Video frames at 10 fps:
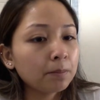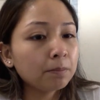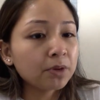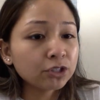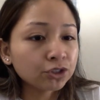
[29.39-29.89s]

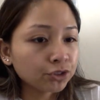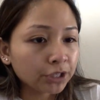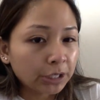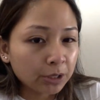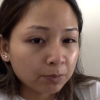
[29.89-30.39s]
binge
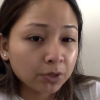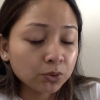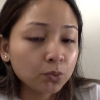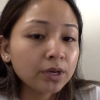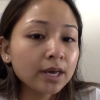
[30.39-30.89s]
drinking on
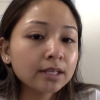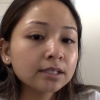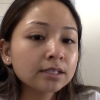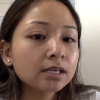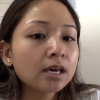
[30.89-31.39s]
most
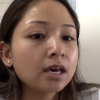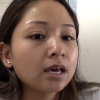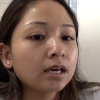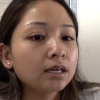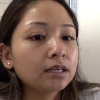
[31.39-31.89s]
weekends.
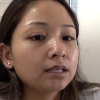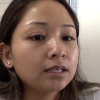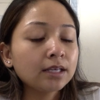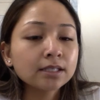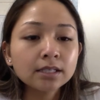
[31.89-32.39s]

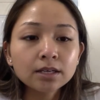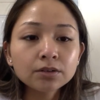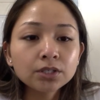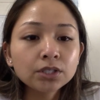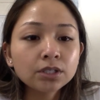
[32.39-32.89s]
He is
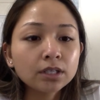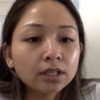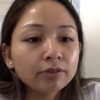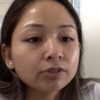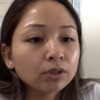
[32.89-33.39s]
single,
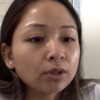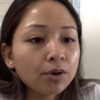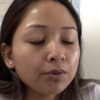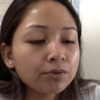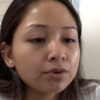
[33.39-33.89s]
lives
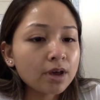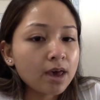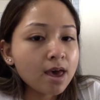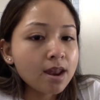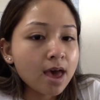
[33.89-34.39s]
alone,
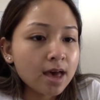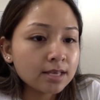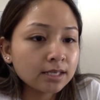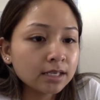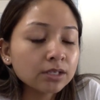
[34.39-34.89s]
and
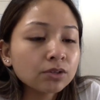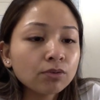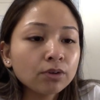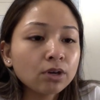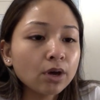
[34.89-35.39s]
has a
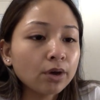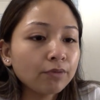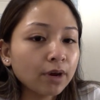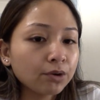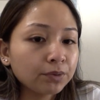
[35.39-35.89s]
history of
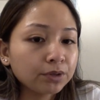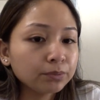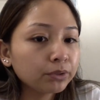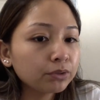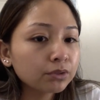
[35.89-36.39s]
heroin
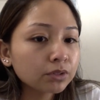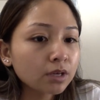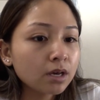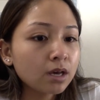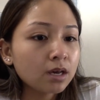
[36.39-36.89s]
abuse.
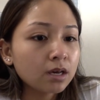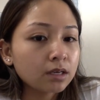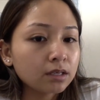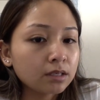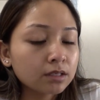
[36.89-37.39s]

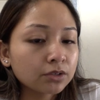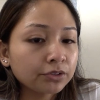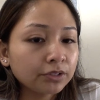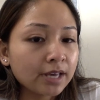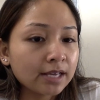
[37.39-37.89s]
He is
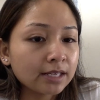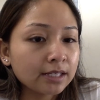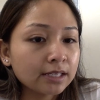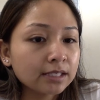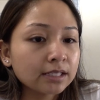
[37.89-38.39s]
currently
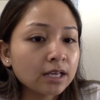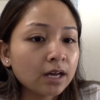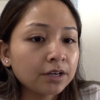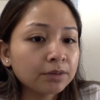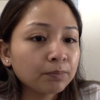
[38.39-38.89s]
is
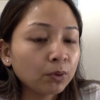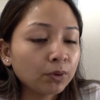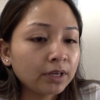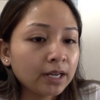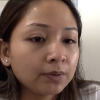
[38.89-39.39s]

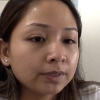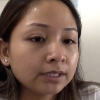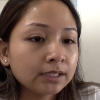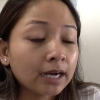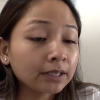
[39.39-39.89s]
unemployed and was
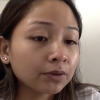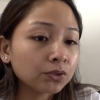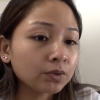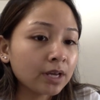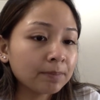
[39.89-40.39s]
diagnosed
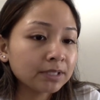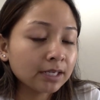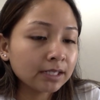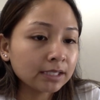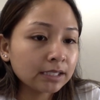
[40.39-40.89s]
with
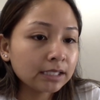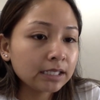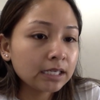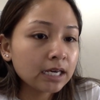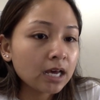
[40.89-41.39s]
hepatitis
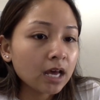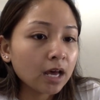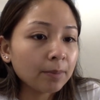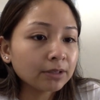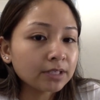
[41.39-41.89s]
C
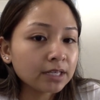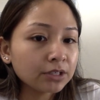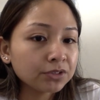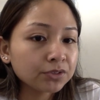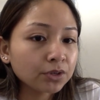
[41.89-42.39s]
about 10
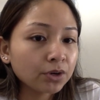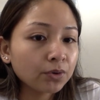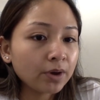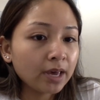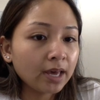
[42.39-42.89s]
years
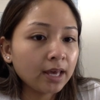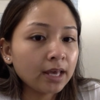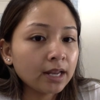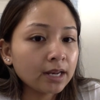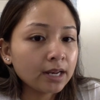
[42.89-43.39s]
ago
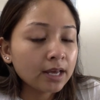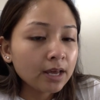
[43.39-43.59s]
and